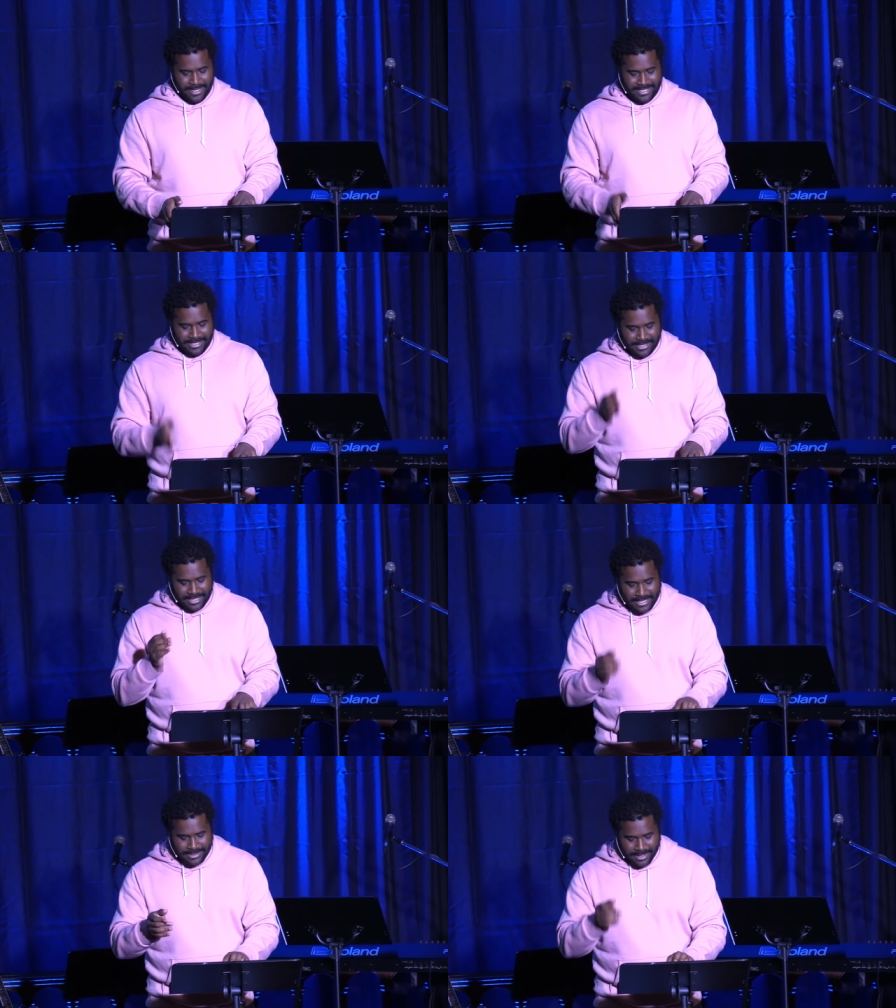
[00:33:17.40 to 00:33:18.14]
See,
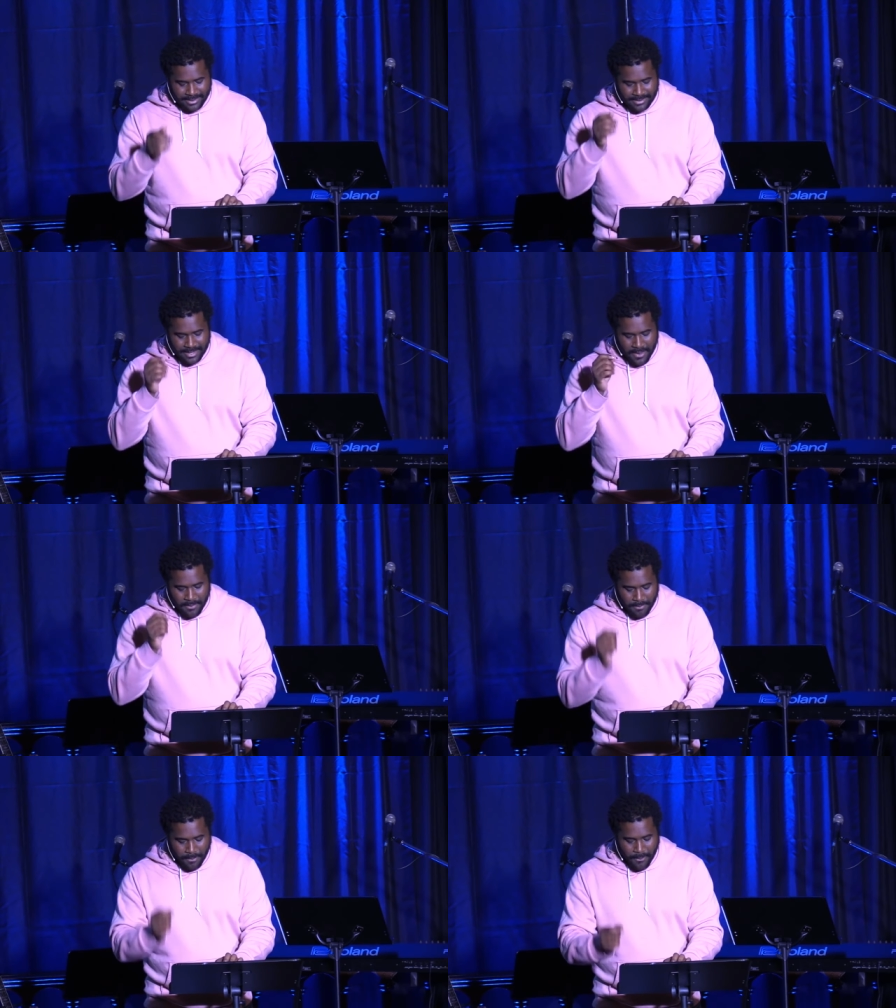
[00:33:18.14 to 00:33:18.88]
Jesus
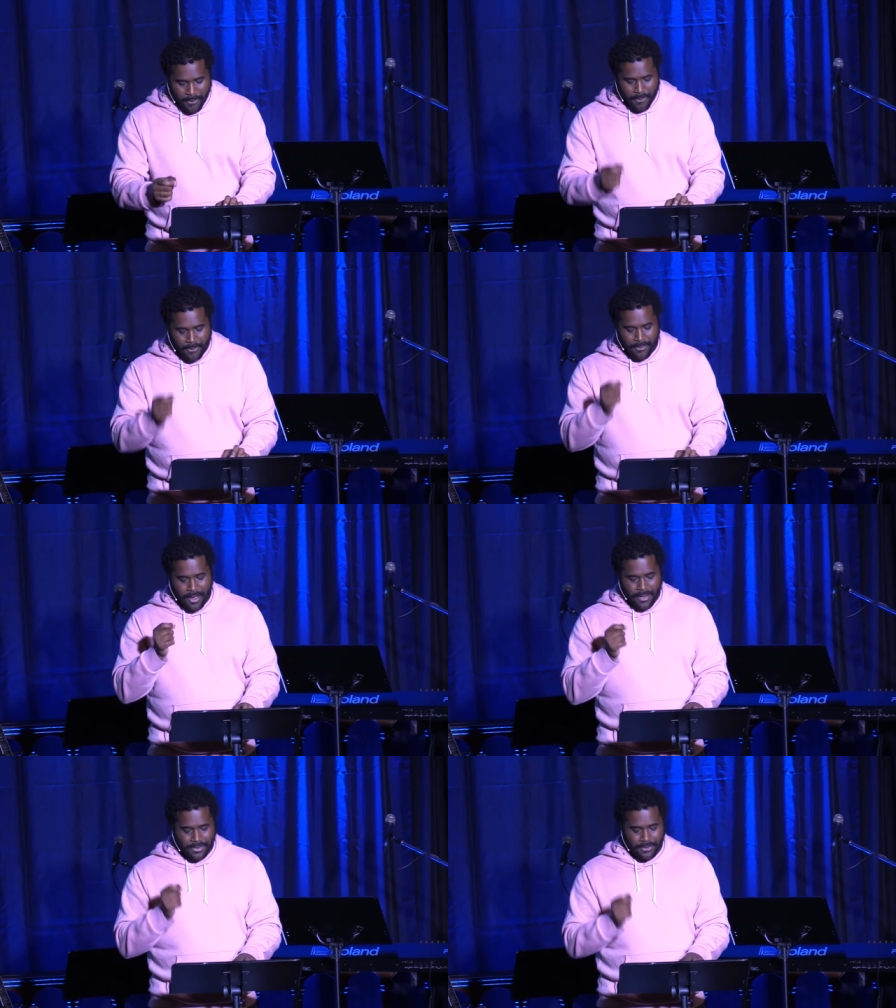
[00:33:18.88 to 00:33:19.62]

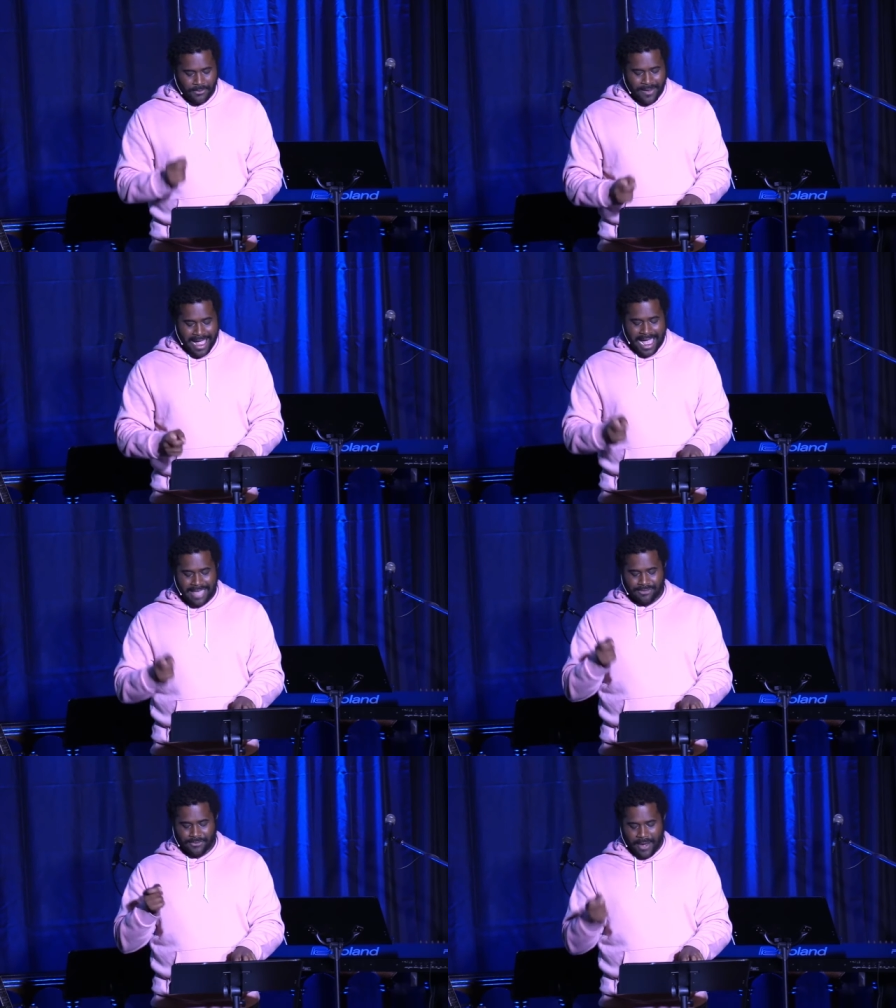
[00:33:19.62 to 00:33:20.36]
bore the
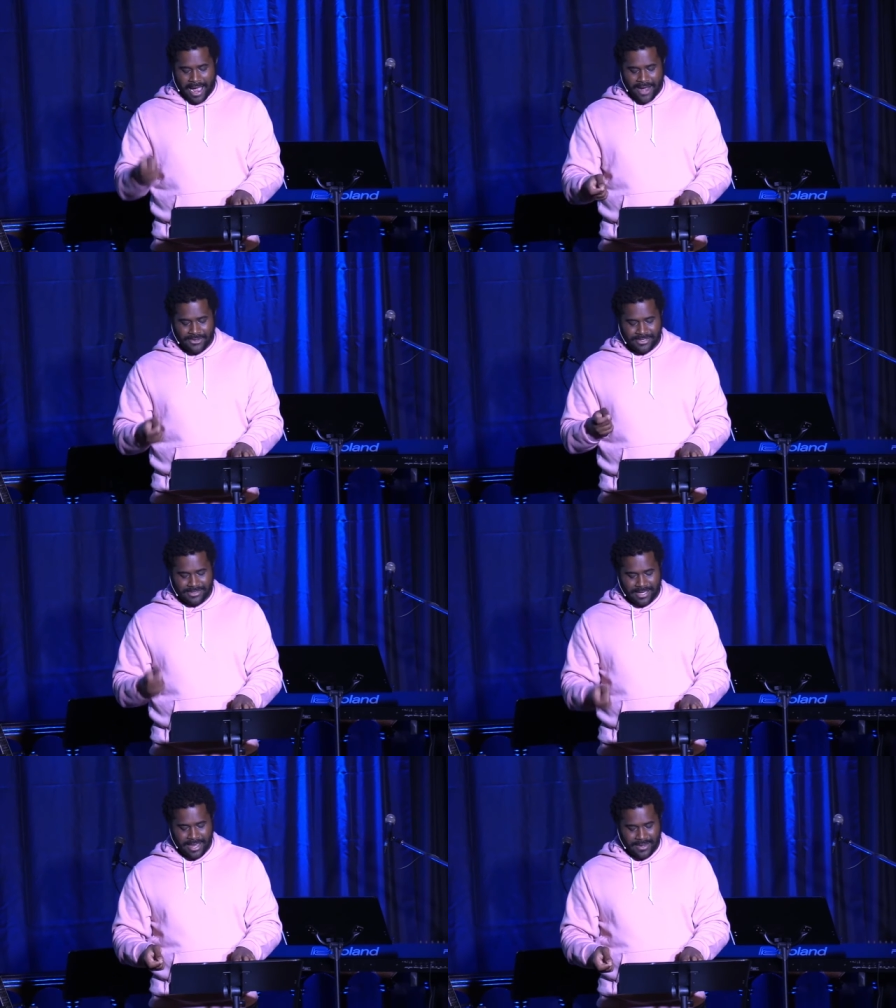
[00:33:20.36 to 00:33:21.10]
wrath for our
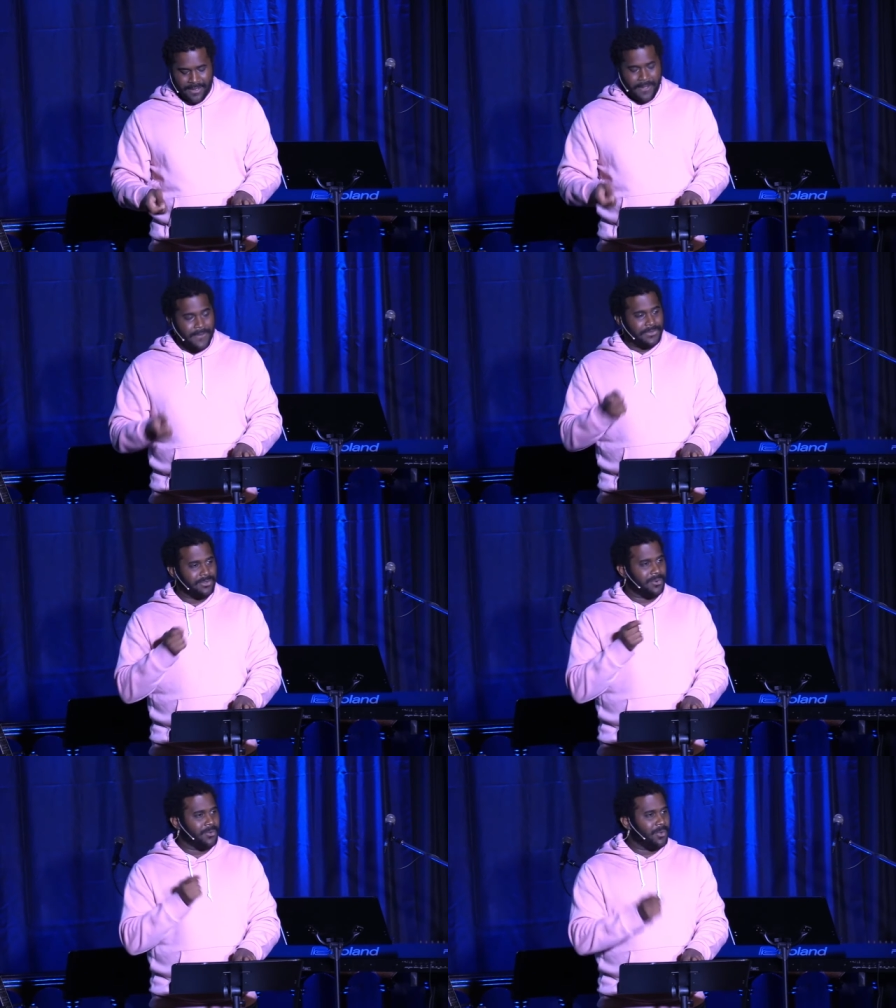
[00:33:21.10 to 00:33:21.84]
sin
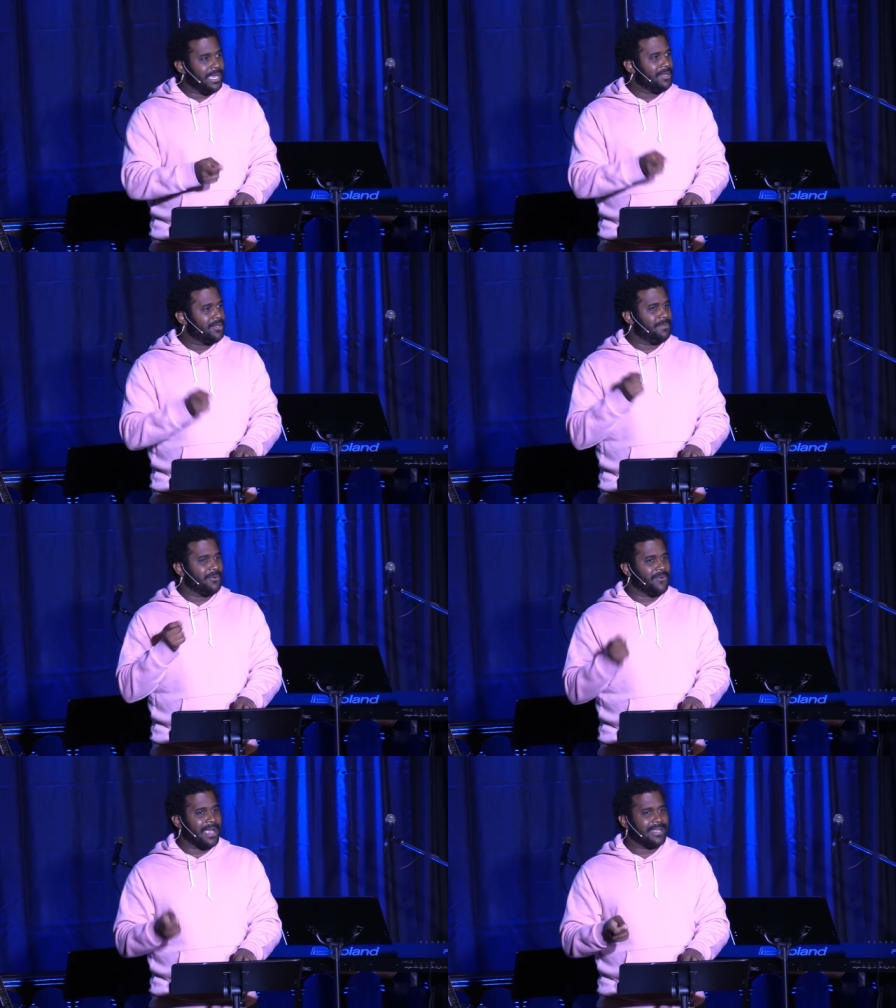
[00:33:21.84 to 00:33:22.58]
so that we could
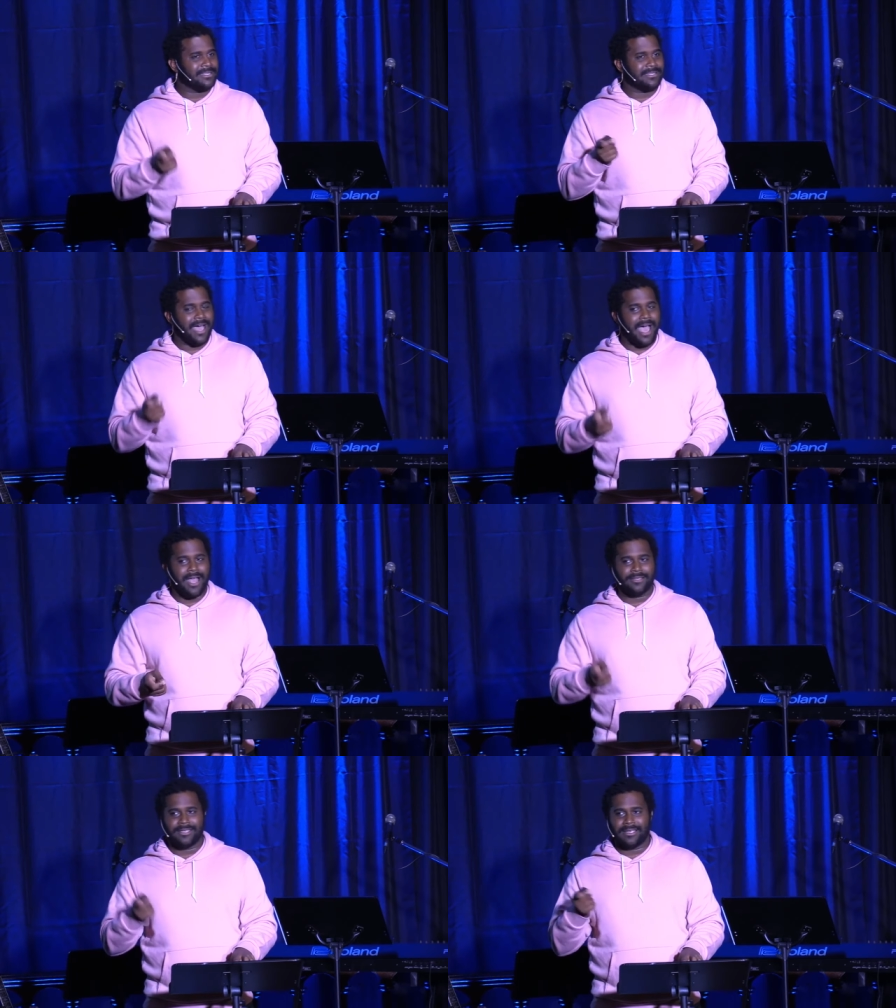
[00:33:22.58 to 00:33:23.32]
be
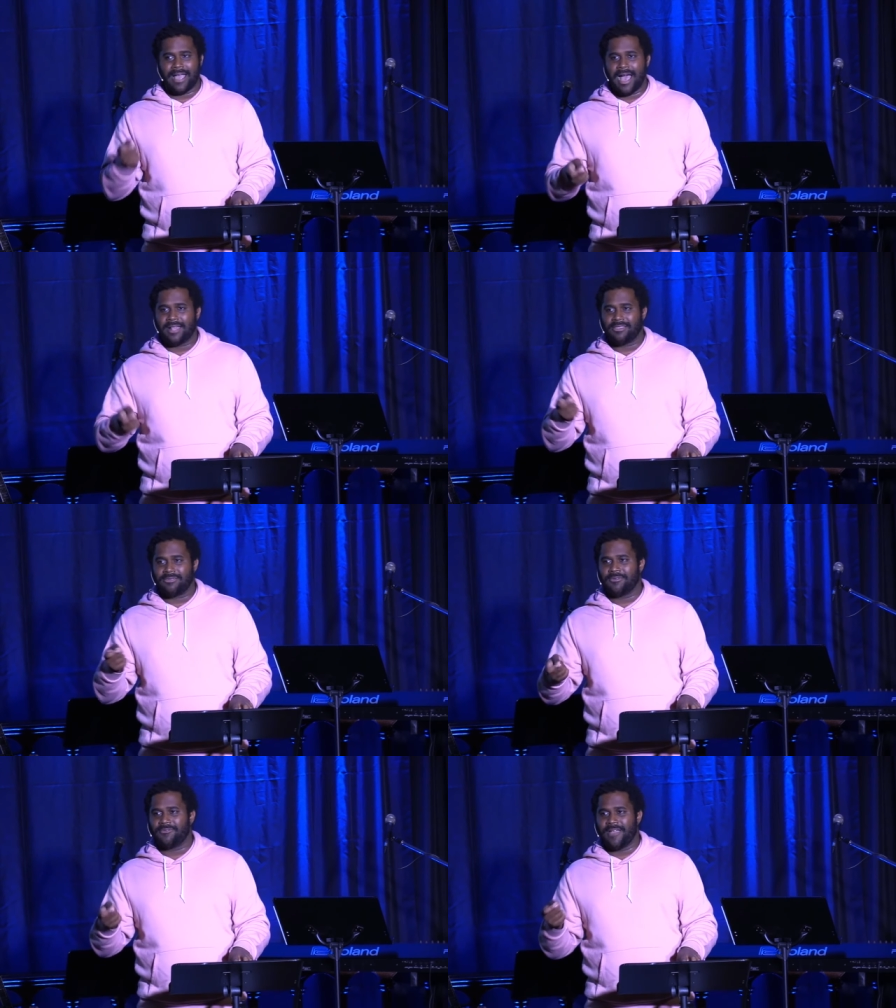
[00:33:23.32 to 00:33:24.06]
reconciled to God
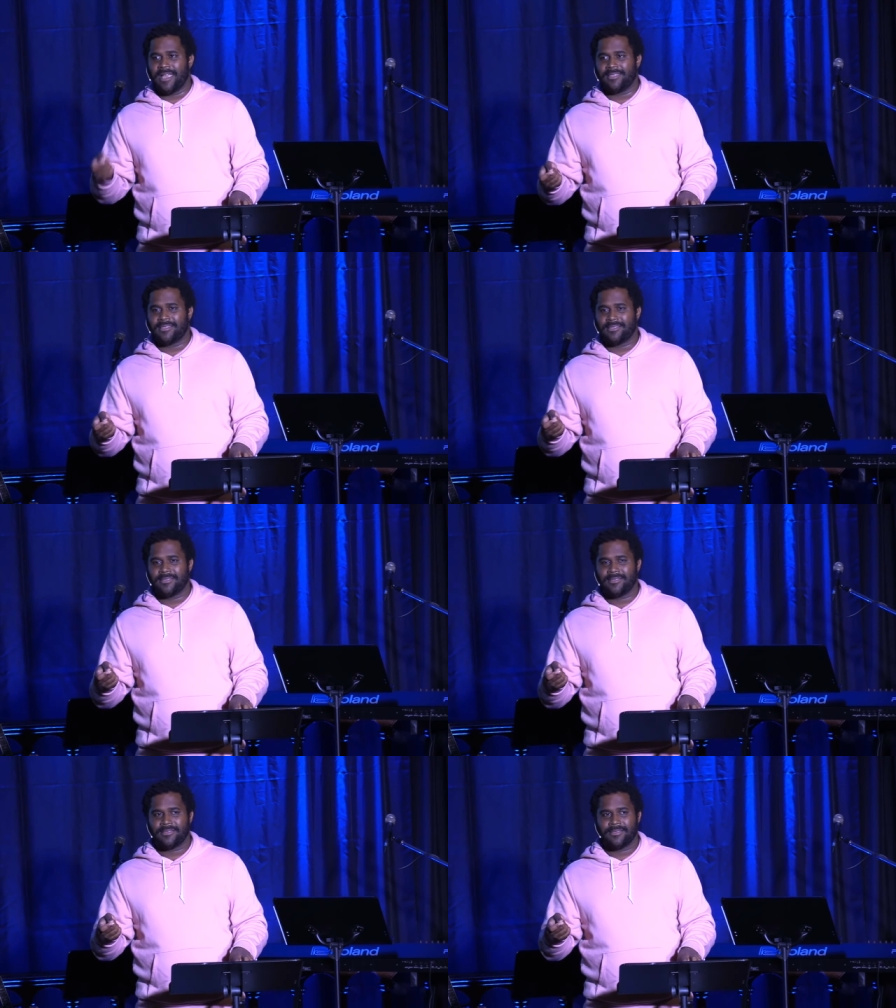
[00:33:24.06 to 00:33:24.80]
through faith.